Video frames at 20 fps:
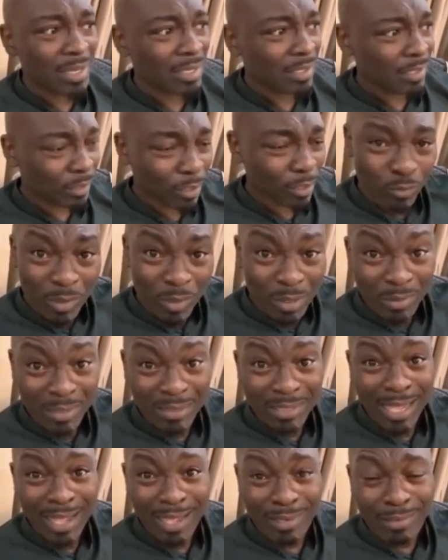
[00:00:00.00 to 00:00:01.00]
Some were
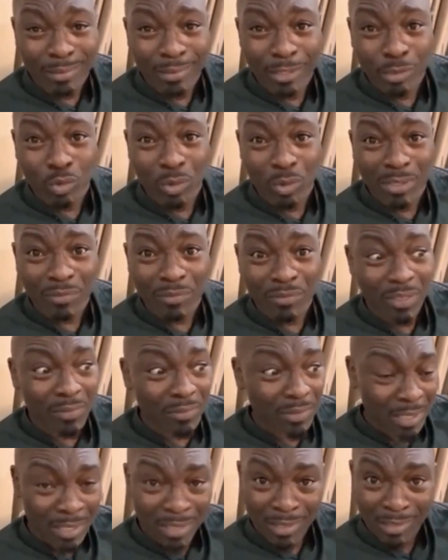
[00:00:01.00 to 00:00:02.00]
retired on the 25th,
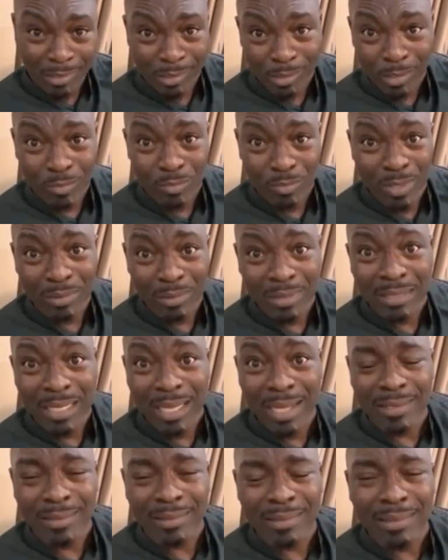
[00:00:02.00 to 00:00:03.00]
some were
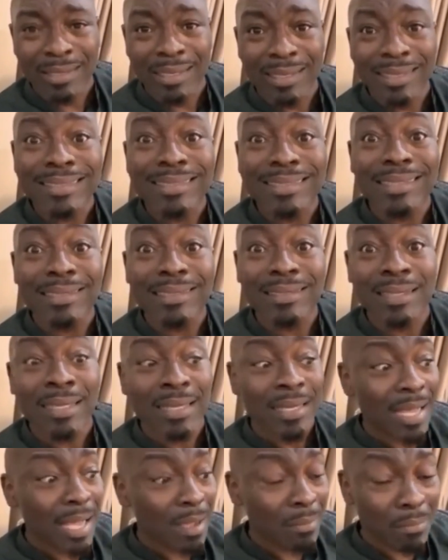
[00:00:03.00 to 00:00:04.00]
retired on the 18th,
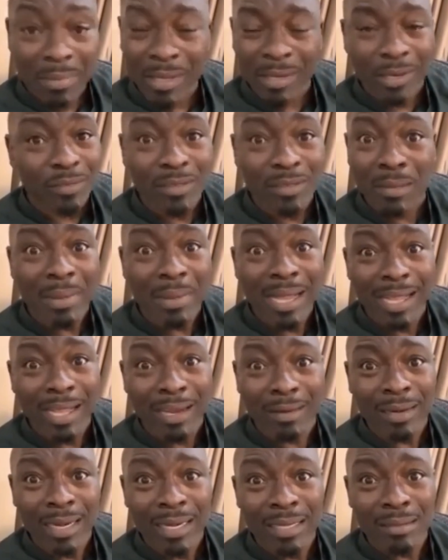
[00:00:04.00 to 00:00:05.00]
and many of them are
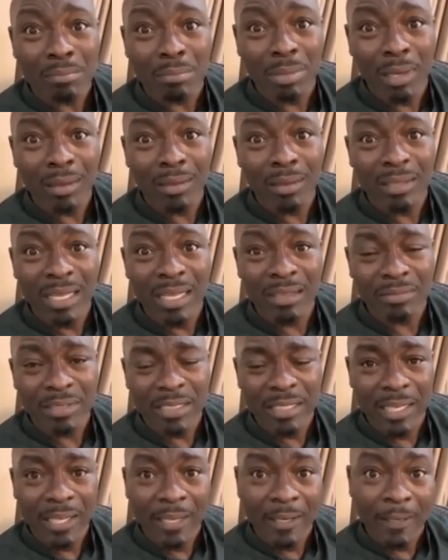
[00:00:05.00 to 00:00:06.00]
crying blood every
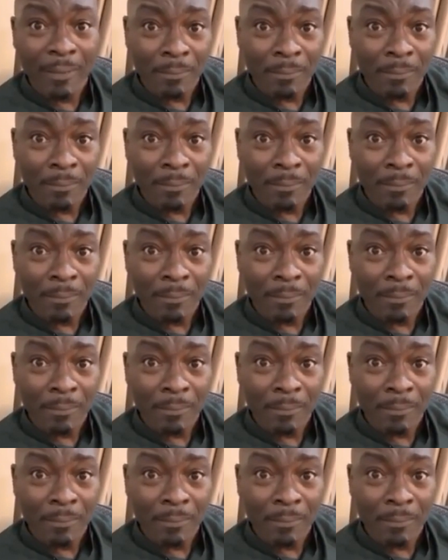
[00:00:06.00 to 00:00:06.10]
day.